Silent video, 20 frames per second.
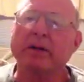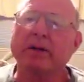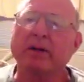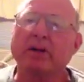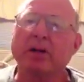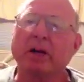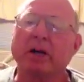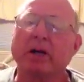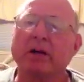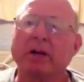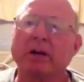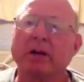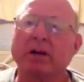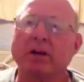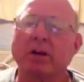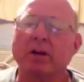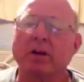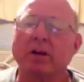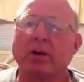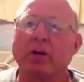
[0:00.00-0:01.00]
the
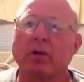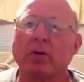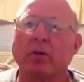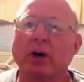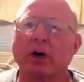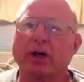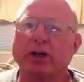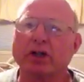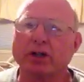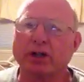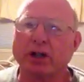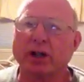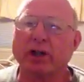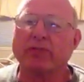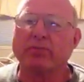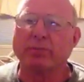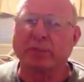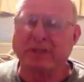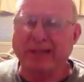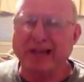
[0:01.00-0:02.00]
sudden rush
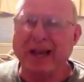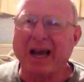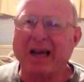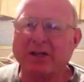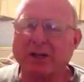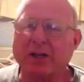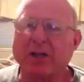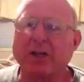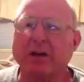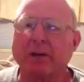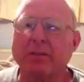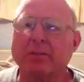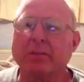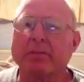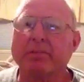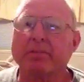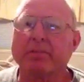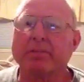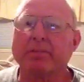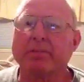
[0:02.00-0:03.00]
of
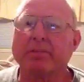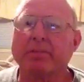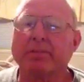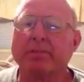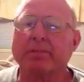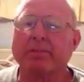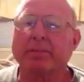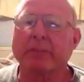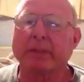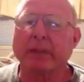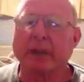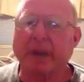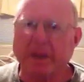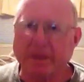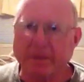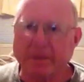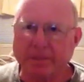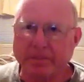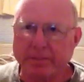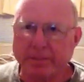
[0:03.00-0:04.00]
potassium,
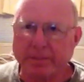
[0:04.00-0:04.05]
okay,